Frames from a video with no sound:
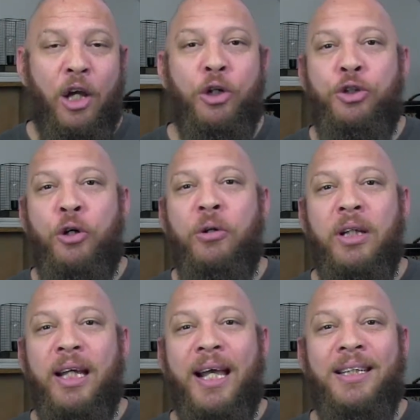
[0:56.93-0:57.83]

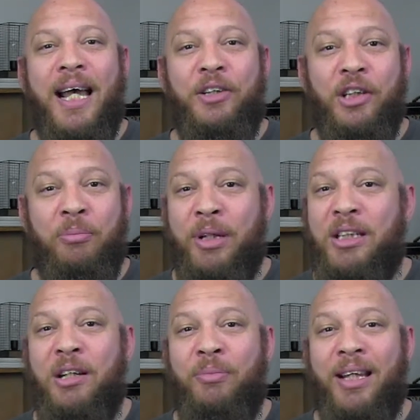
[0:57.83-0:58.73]
Journaling has actually been
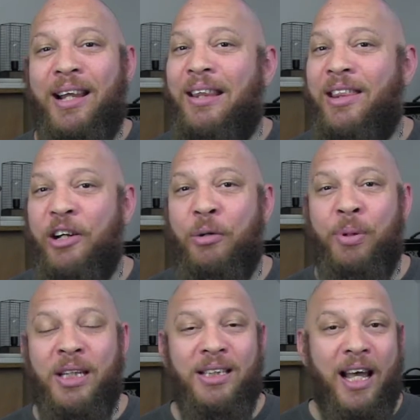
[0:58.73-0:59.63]
something that
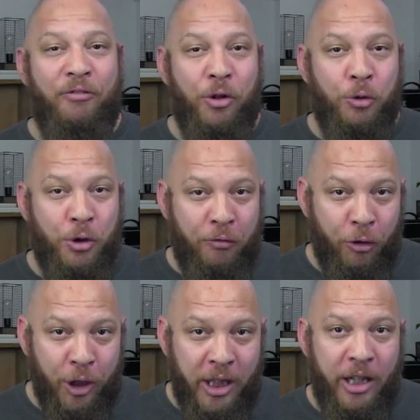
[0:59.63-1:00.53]
therapists have used
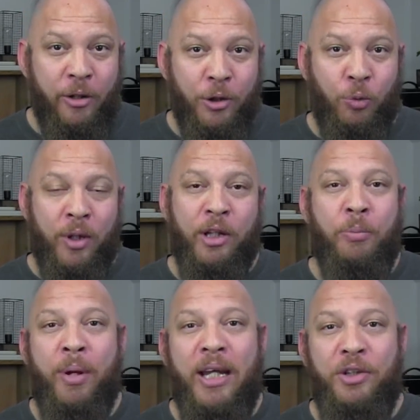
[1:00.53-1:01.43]
for years with their
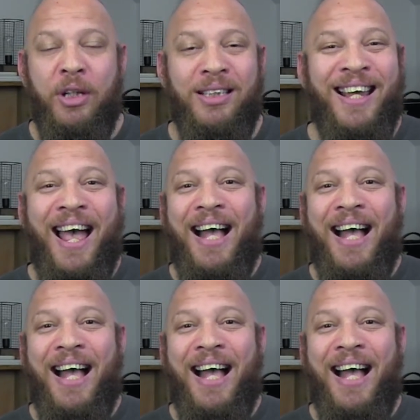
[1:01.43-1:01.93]
patients